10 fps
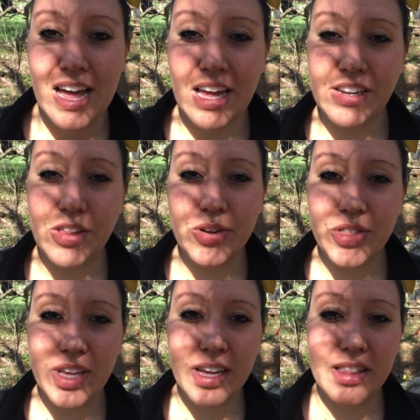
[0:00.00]
Another
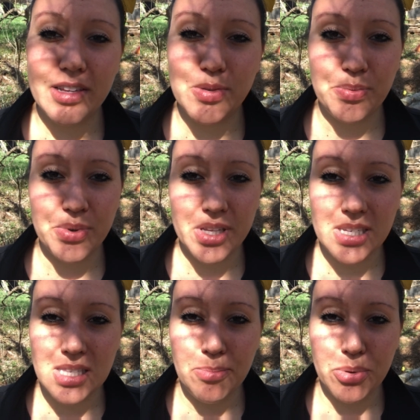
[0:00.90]
thing that's really
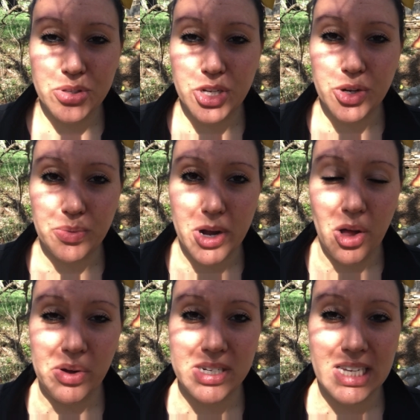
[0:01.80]
simple to
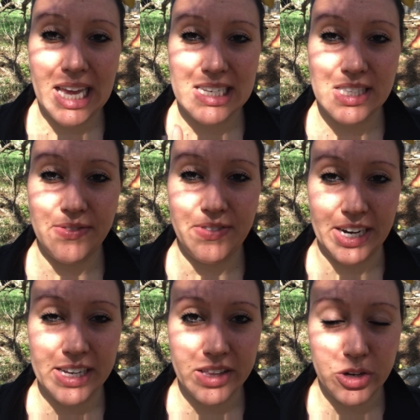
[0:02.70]
grow and takes
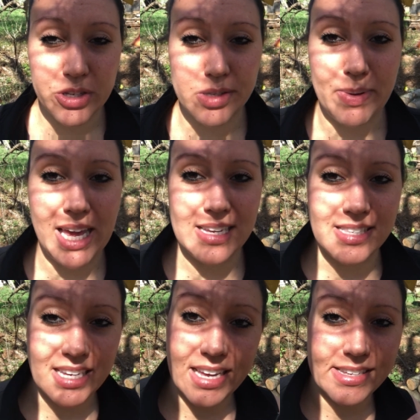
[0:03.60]
very little
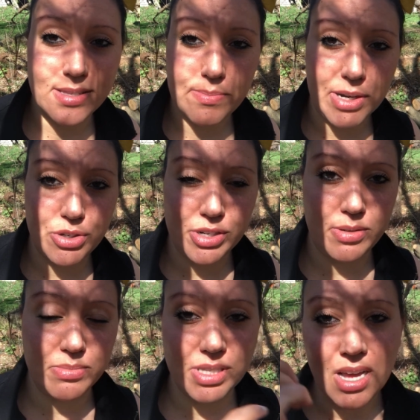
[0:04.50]
space is
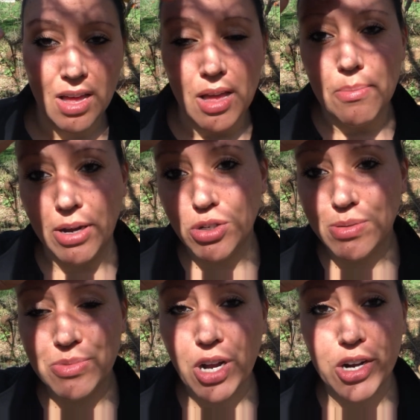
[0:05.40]
mushrooms.
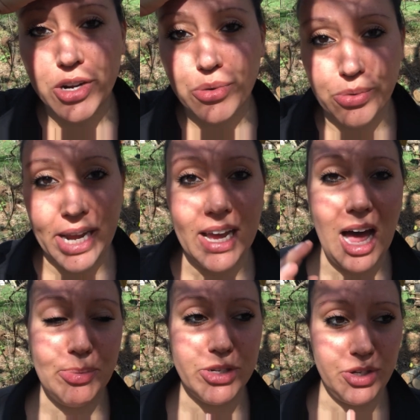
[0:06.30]
Mushrooms are a great
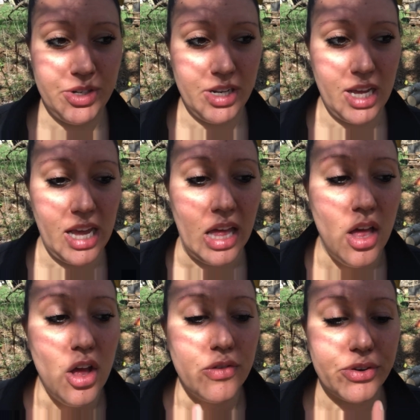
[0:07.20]
opportunity
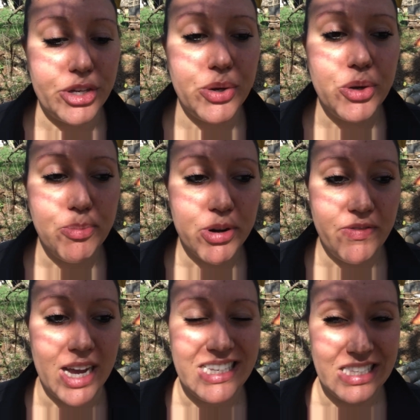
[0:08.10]
for you to
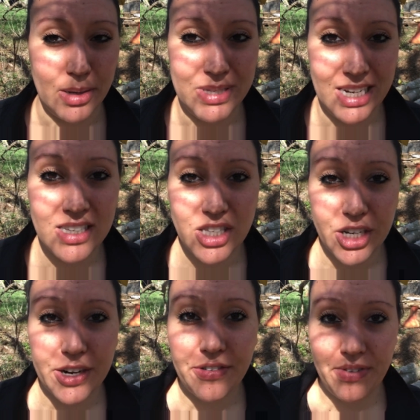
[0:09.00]
provide substance to
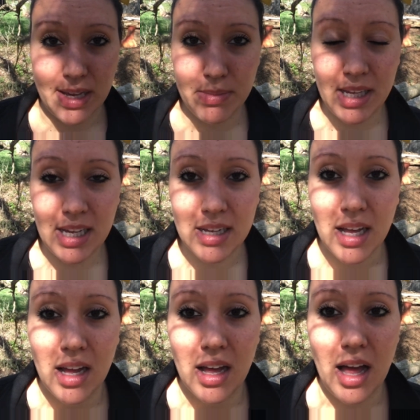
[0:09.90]
your family
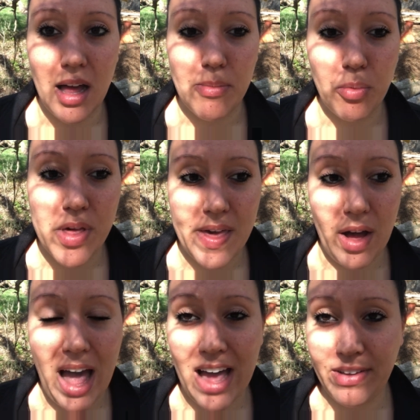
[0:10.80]
um,
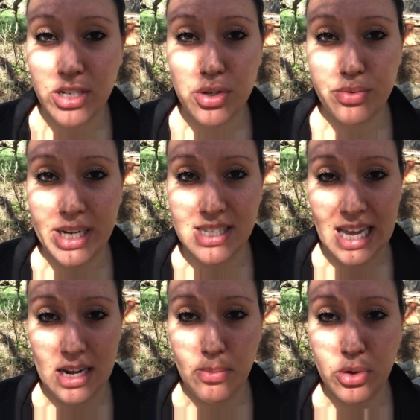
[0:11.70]
without having to raise
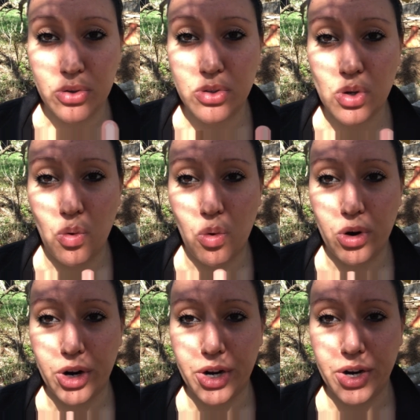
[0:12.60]
animals
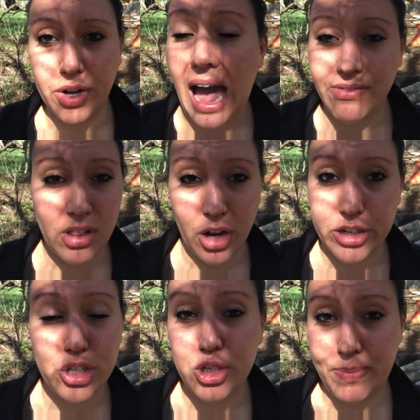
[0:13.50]
or have a
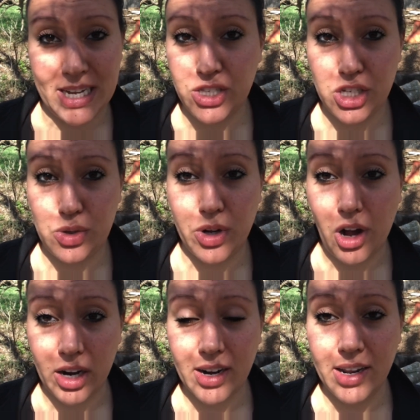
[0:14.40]
large space to do a
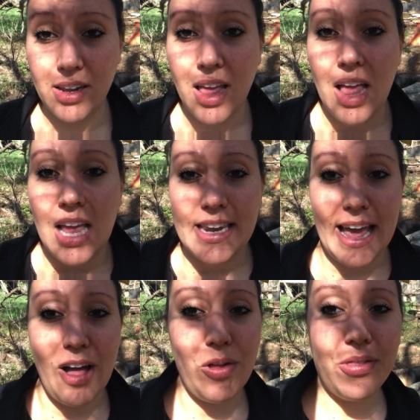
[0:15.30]
garden.
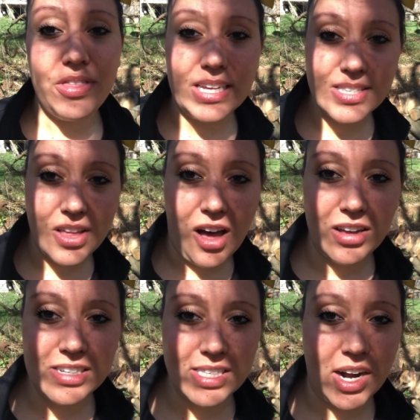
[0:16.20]
Now these
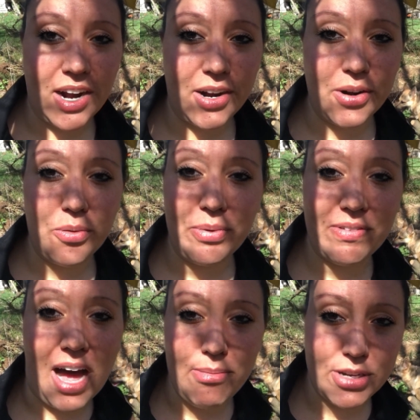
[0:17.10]
logs are,
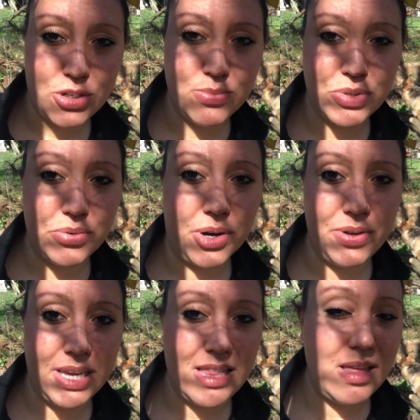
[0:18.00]
we've got mushrooms
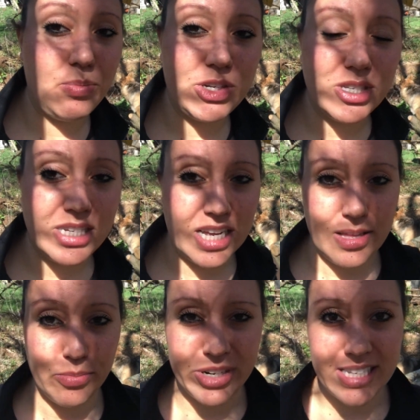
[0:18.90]
growing in them. We just did
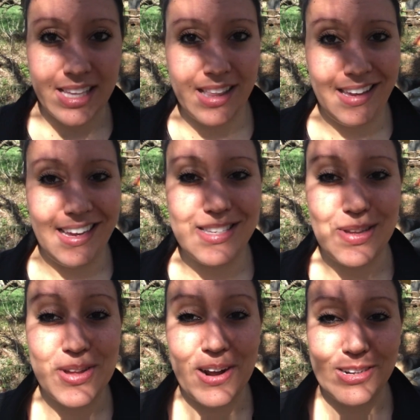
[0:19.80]
them recently,
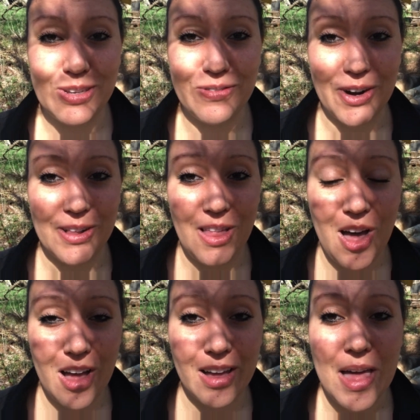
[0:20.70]
so they're not too far
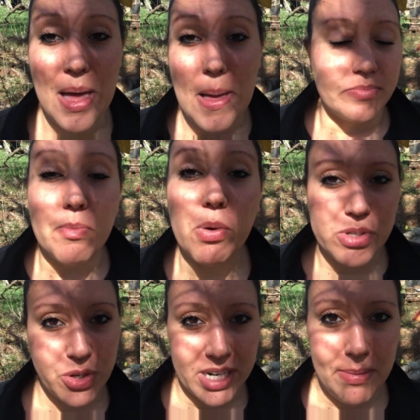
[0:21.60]
along. But
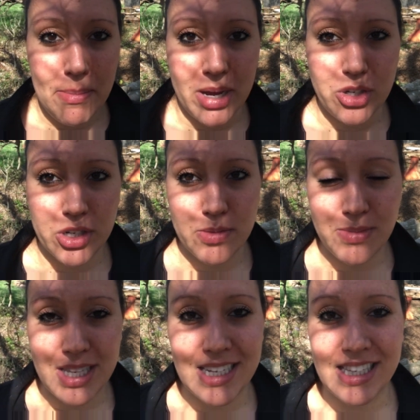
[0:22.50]
what's great about
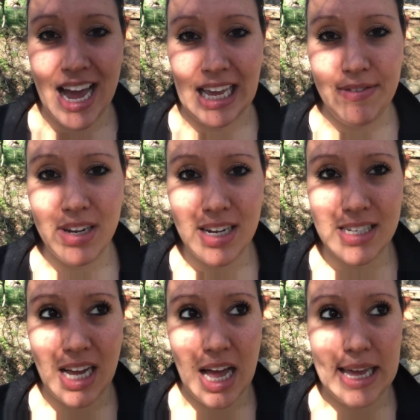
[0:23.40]
mushrooms is that even in a
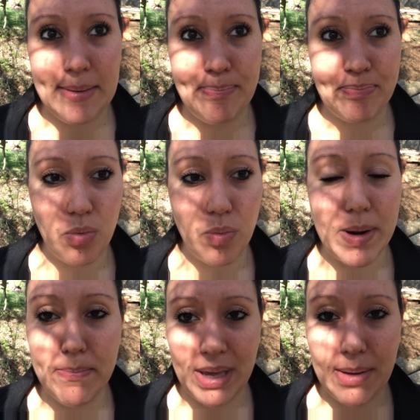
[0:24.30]
time
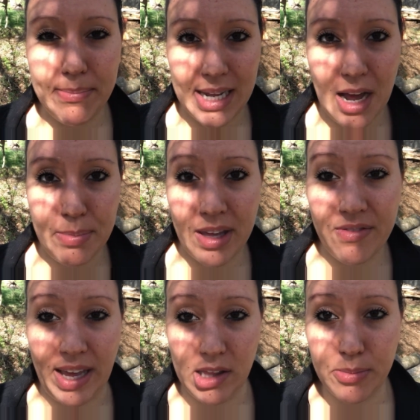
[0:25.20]
where meat may not be
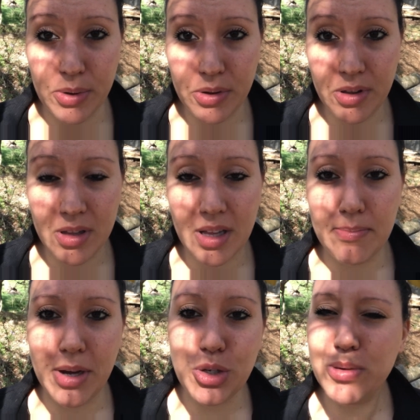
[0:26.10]
available,
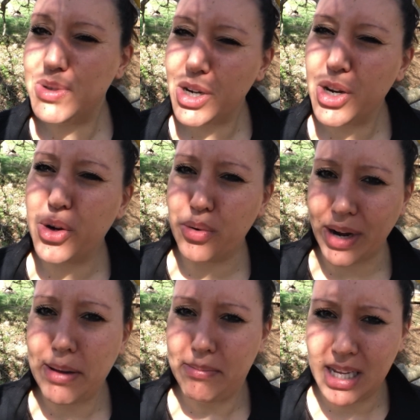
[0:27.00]
mushrooms are a
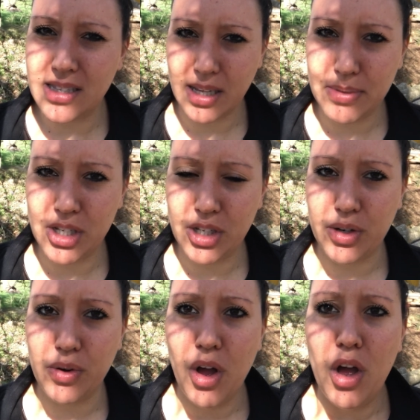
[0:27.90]
great meat
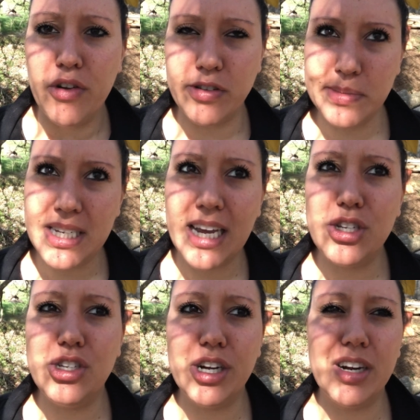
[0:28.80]
substitute from a
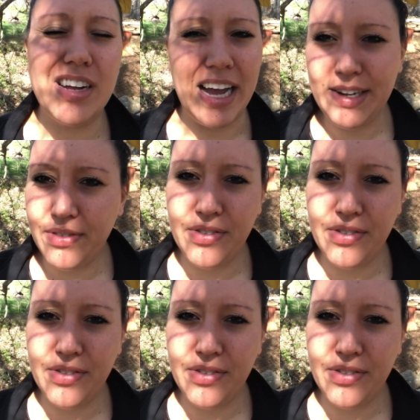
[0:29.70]
texture, kind of a